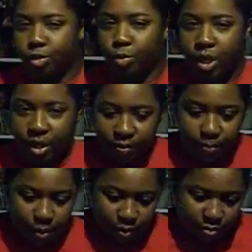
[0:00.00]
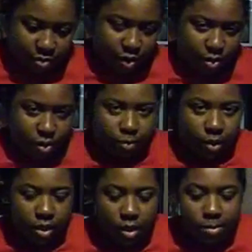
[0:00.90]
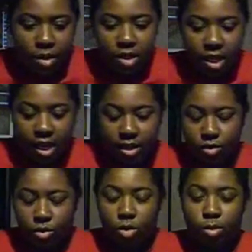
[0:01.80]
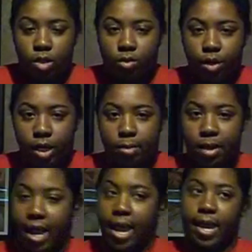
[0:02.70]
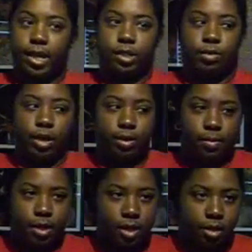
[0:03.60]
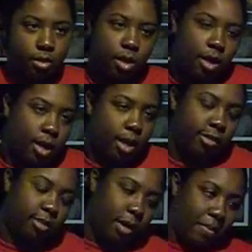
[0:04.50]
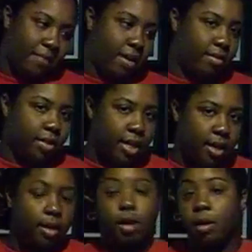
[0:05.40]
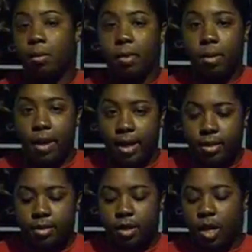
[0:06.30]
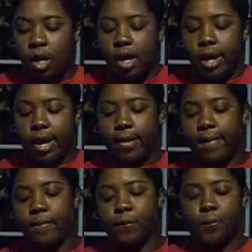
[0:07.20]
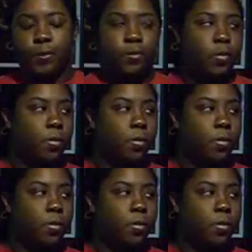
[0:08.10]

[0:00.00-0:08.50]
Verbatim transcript: this week of book reviews with a book that I don't normally read, but I had to read because it was about my favorite thing mermaids. And